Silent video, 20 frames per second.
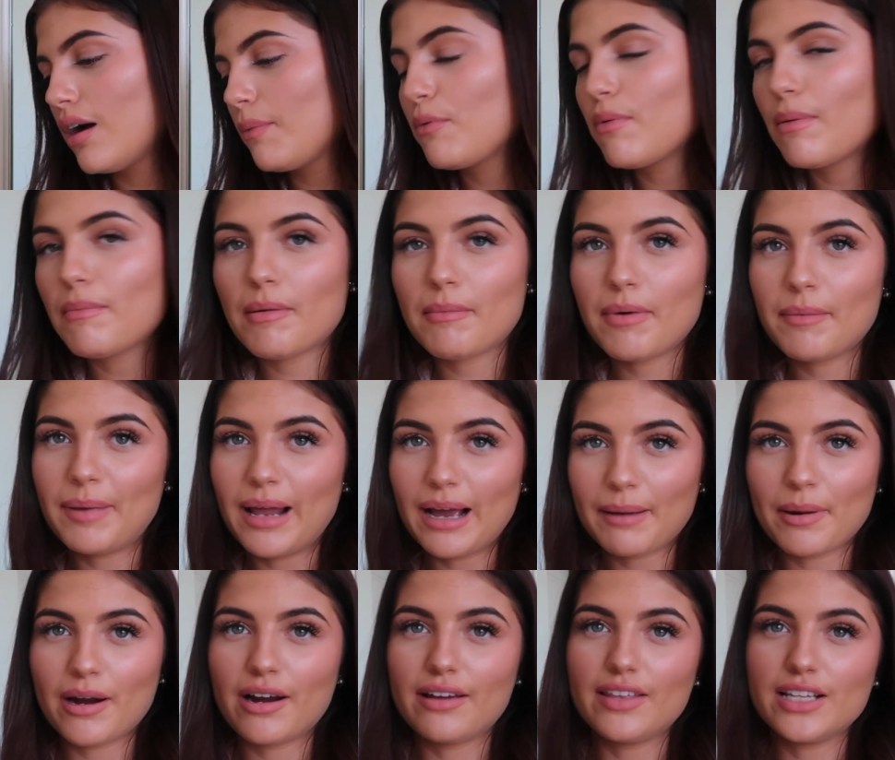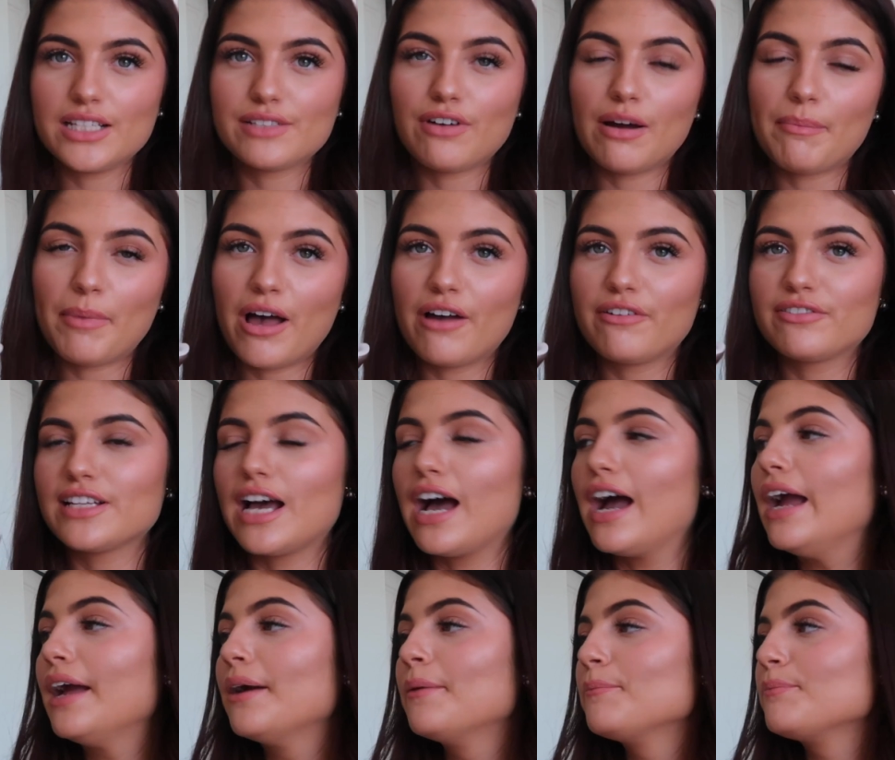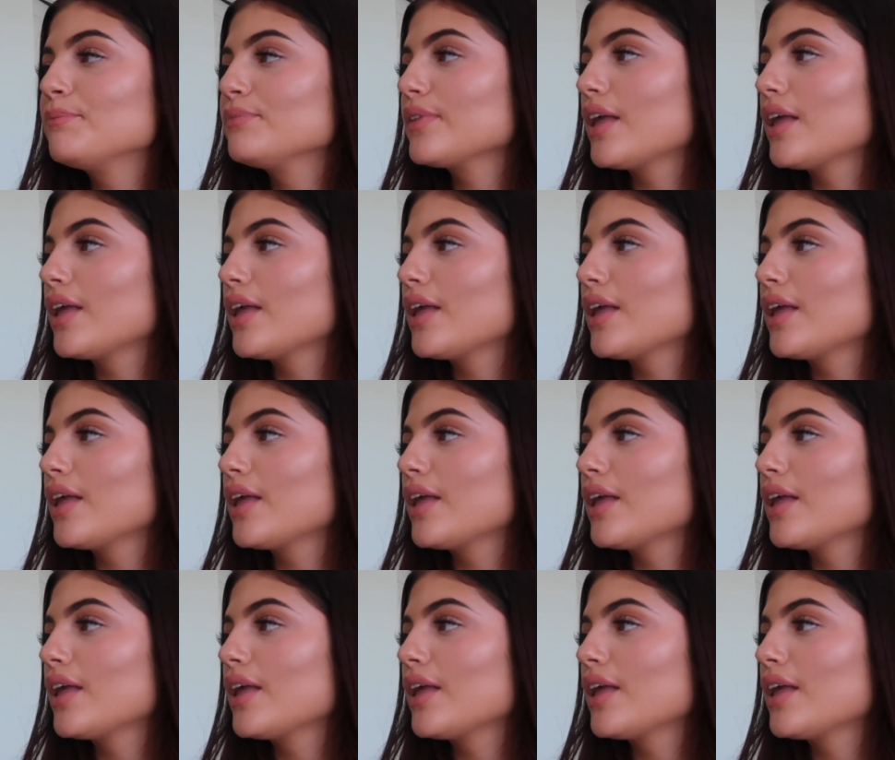I bought my mum a black pair of these for her birthday.